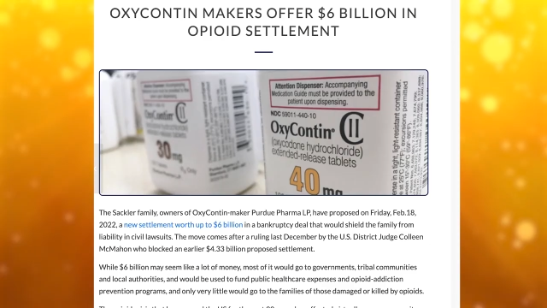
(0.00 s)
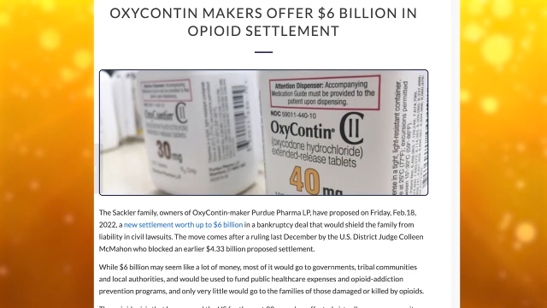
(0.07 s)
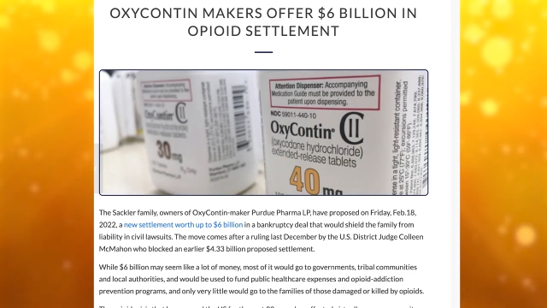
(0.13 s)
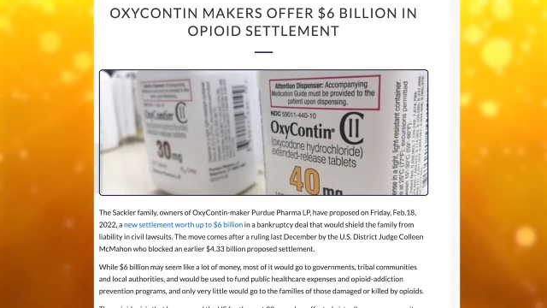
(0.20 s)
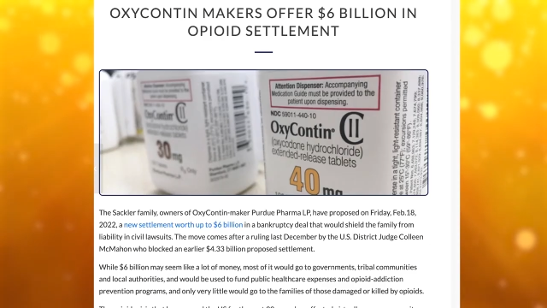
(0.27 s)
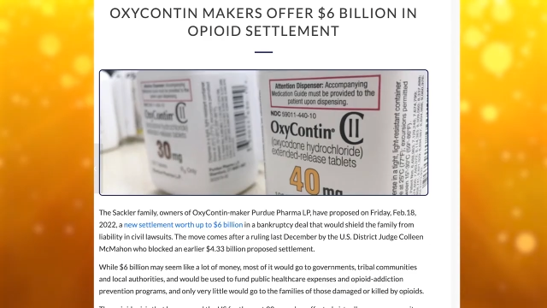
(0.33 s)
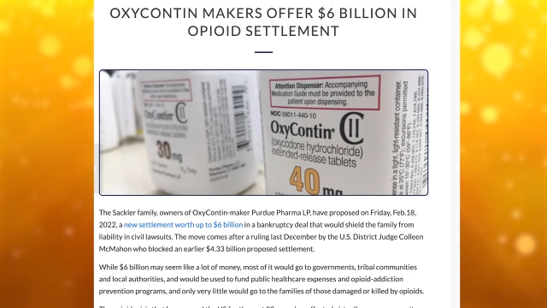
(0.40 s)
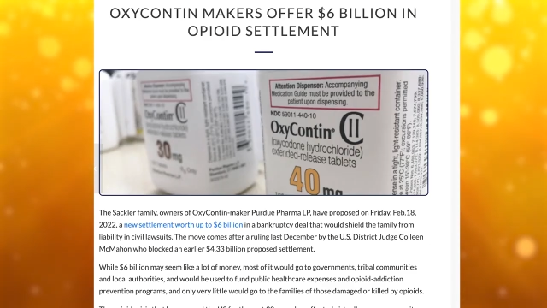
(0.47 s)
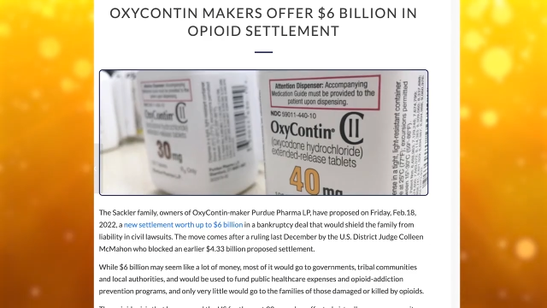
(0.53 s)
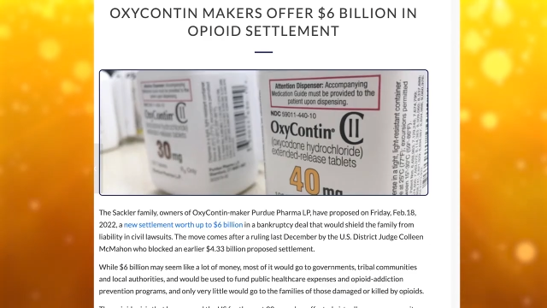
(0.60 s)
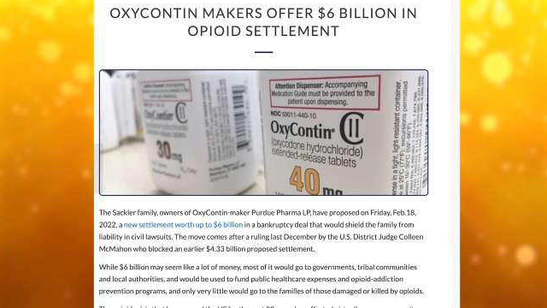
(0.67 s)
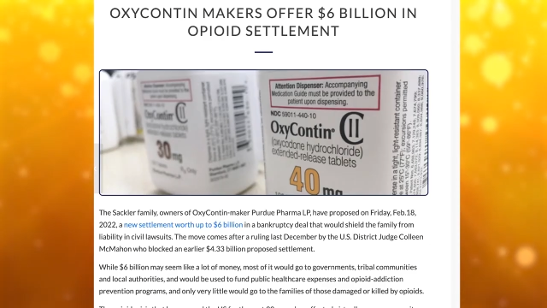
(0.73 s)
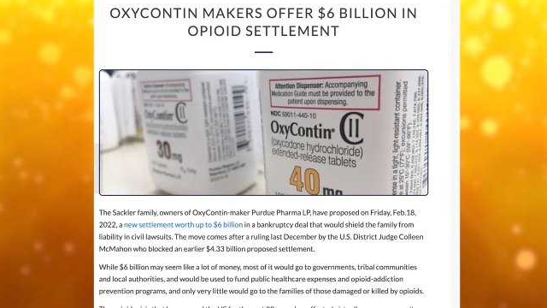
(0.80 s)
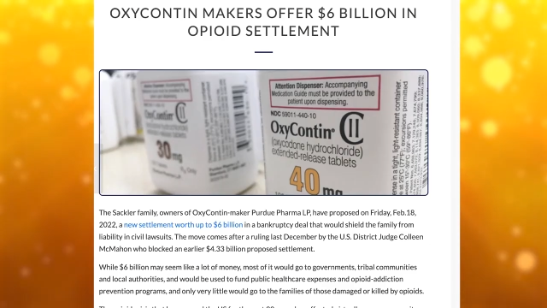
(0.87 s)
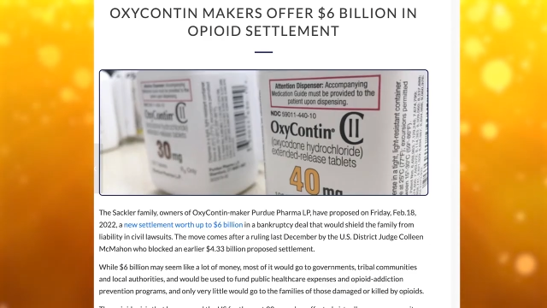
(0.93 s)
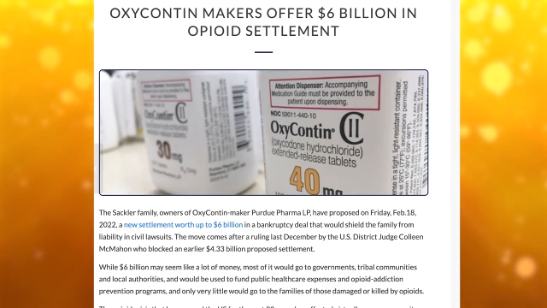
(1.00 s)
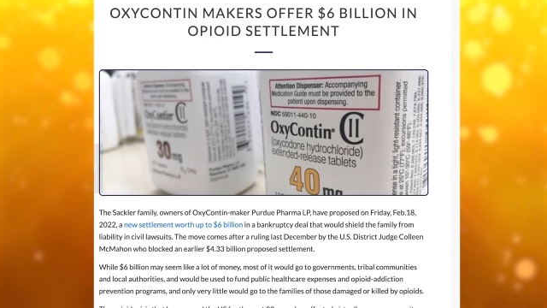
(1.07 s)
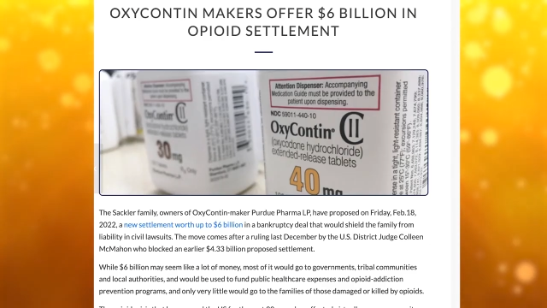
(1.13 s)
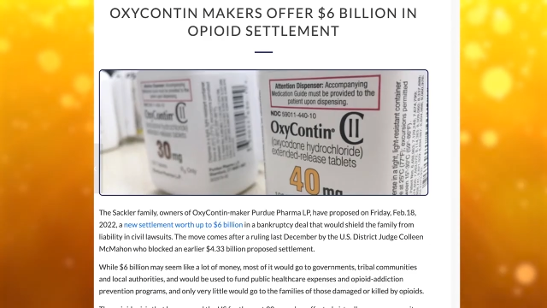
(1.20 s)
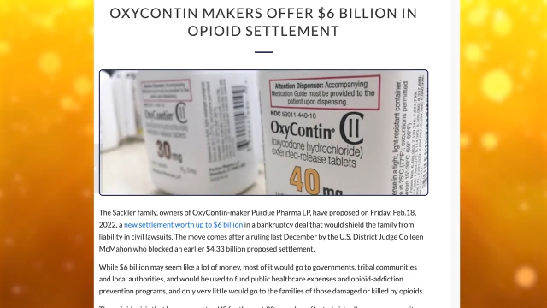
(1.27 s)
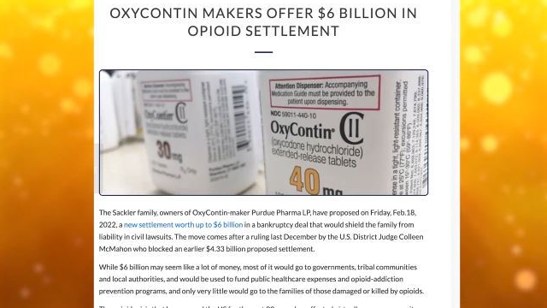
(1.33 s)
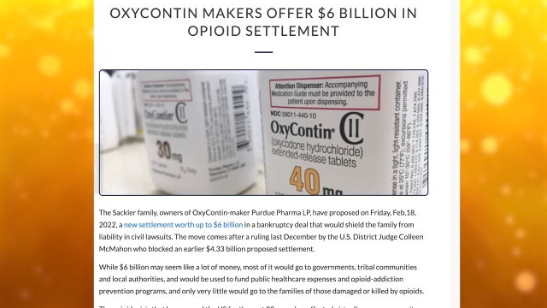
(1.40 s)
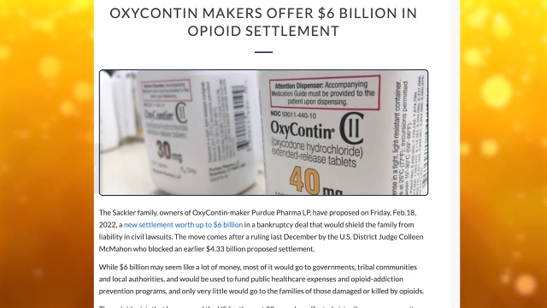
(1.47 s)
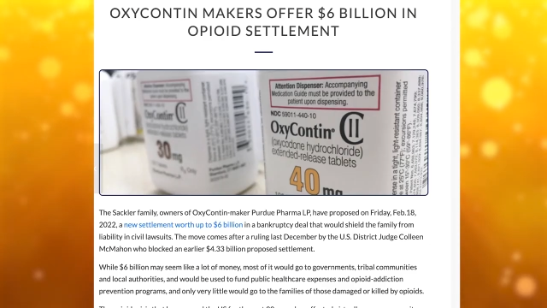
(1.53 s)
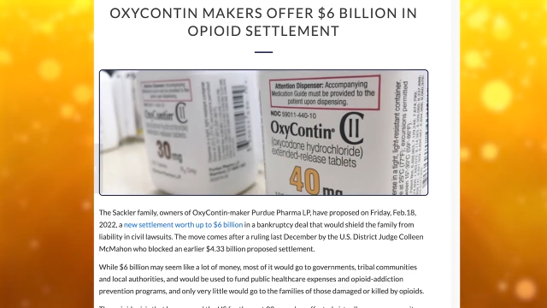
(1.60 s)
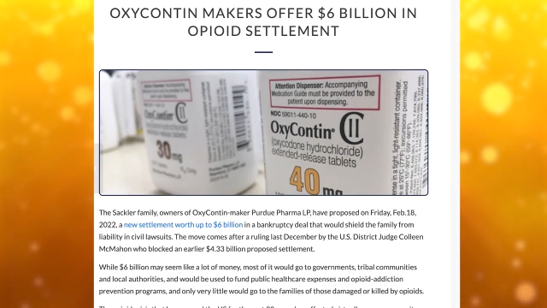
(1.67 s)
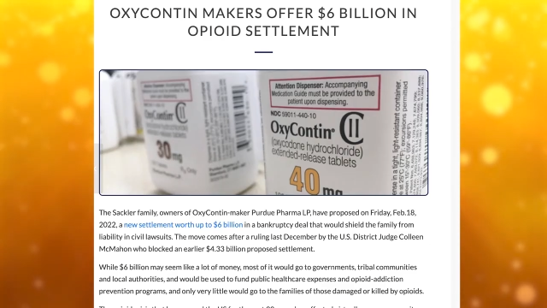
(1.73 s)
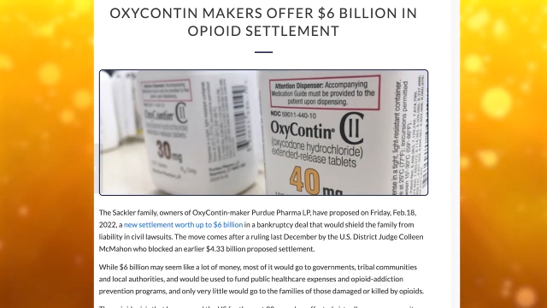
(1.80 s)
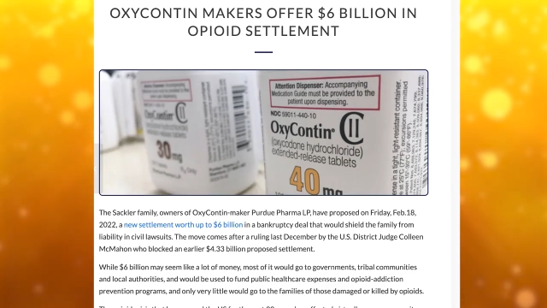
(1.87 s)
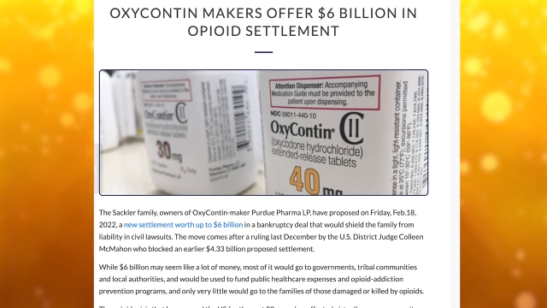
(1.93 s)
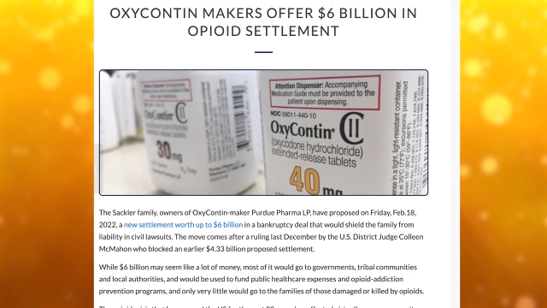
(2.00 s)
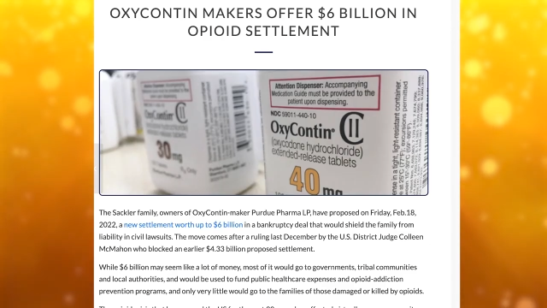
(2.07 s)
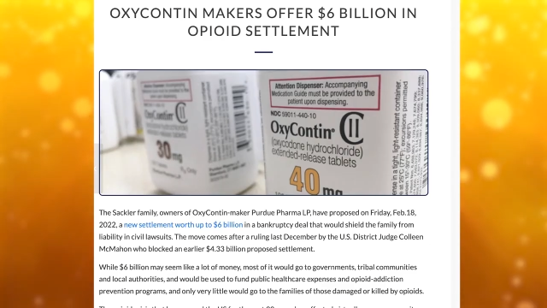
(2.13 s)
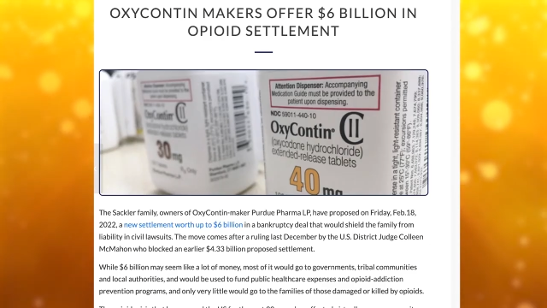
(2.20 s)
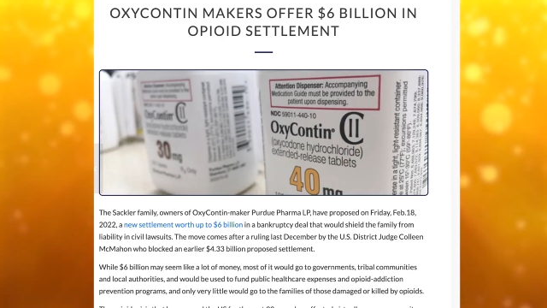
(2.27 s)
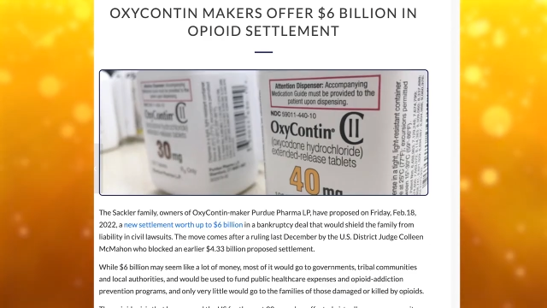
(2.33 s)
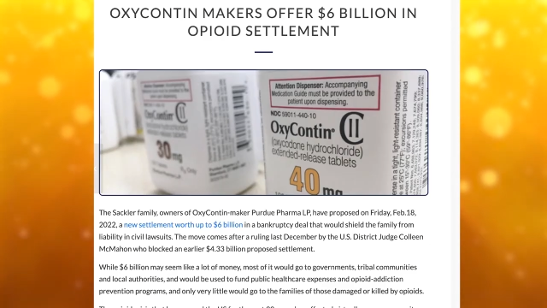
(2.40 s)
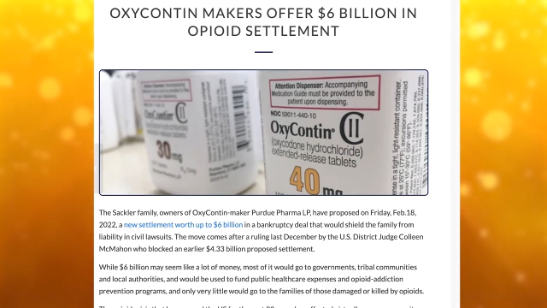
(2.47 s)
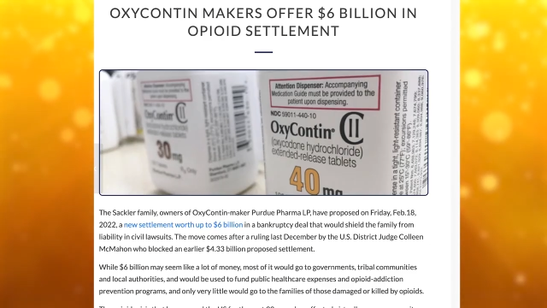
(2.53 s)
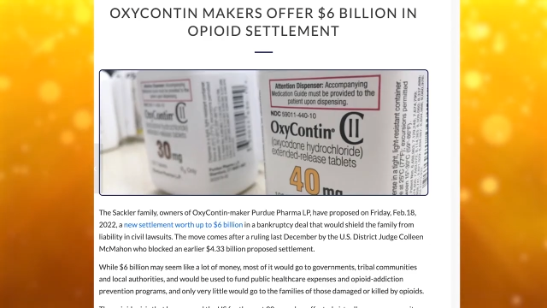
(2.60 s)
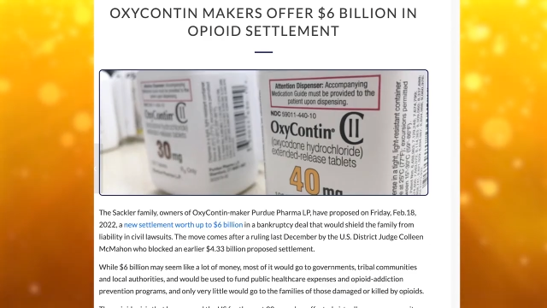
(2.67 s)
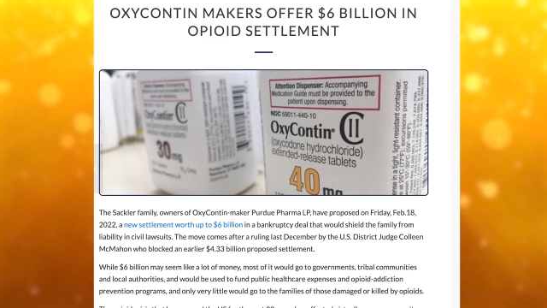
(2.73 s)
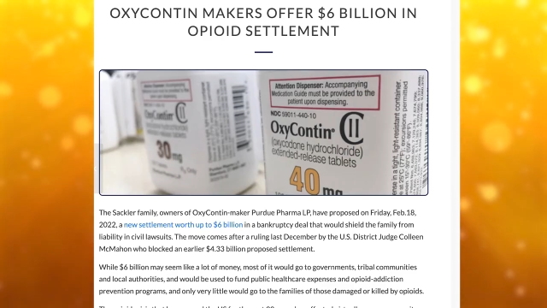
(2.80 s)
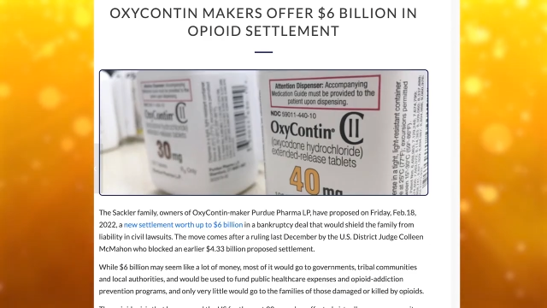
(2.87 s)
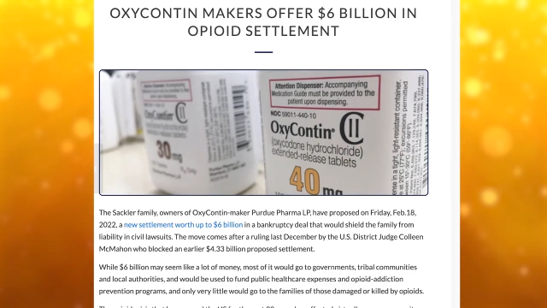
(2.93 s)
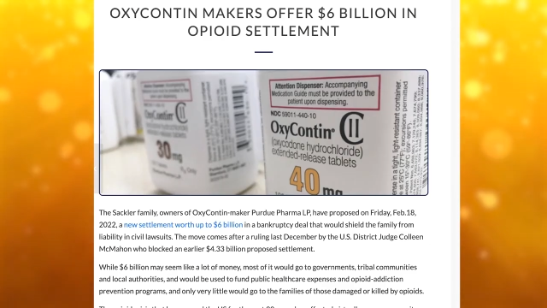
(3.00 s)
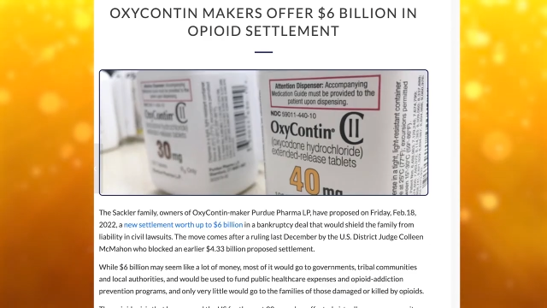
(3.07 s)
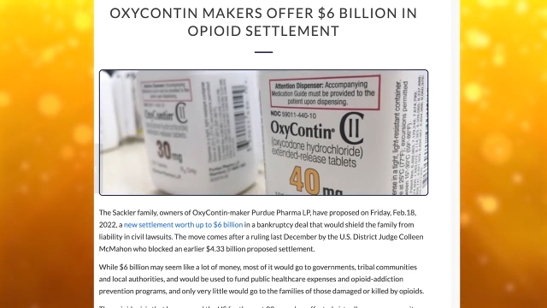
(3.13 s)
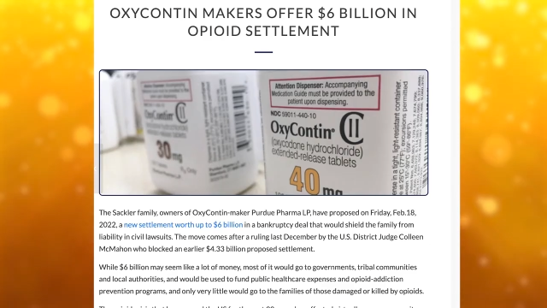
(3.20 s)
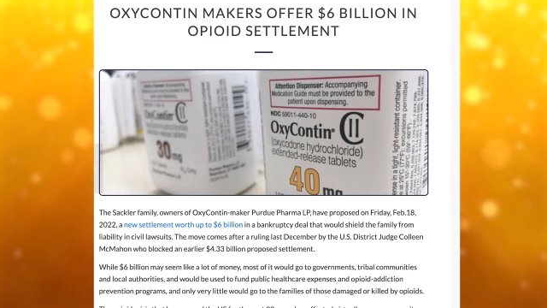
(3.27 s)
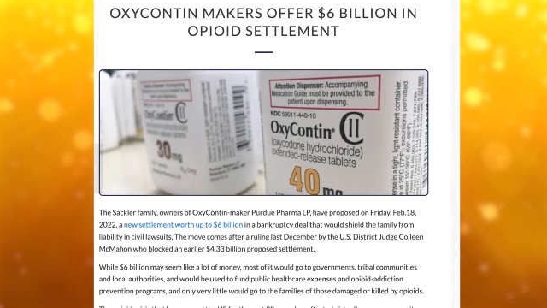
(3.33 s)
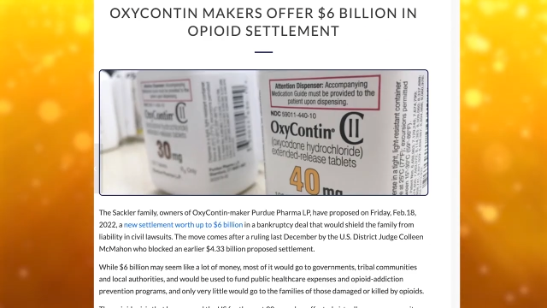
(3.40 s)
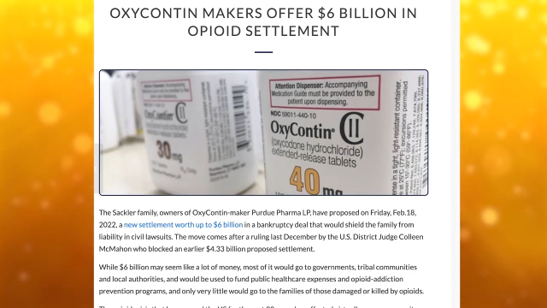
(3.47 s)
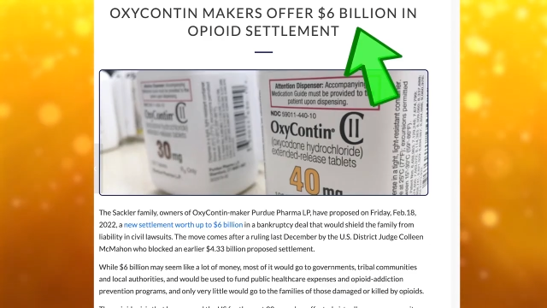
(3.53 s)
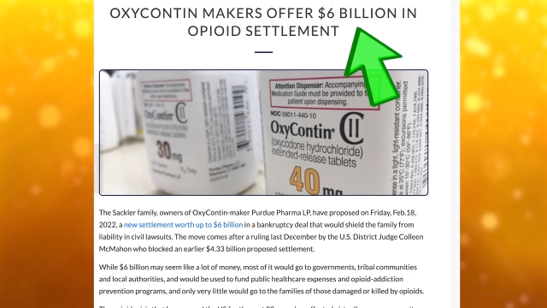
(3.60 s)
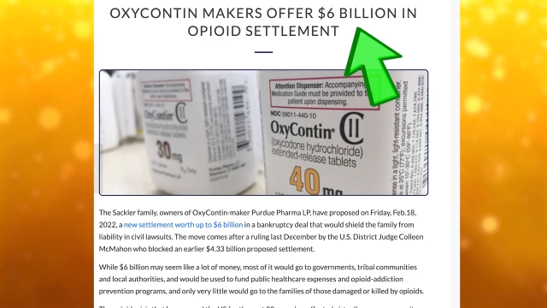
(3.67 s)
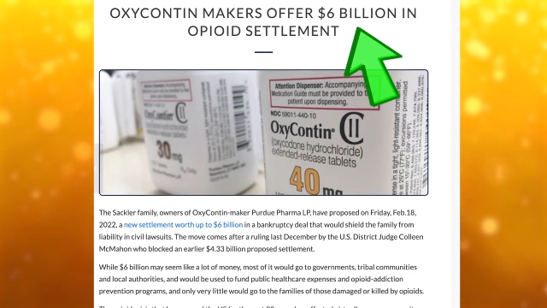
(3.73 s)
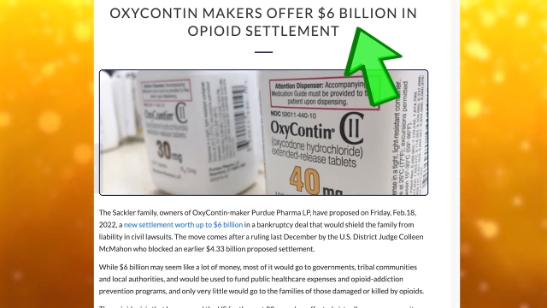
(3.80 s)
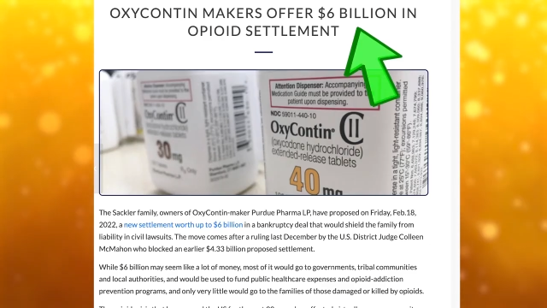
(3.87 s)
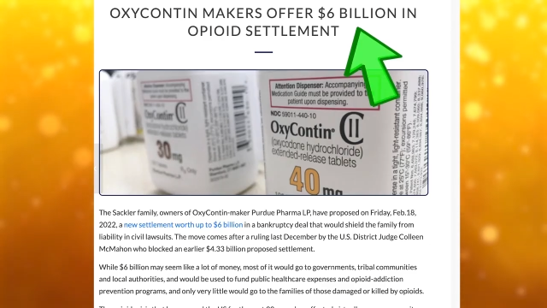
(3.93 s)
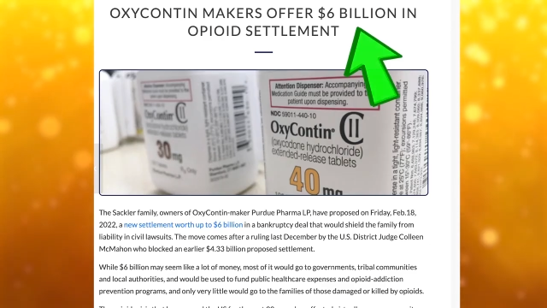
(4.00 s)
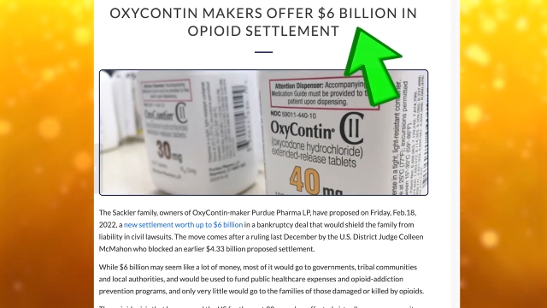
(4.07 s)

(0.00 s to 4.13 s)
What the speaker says: Nobody's mouth can be seen.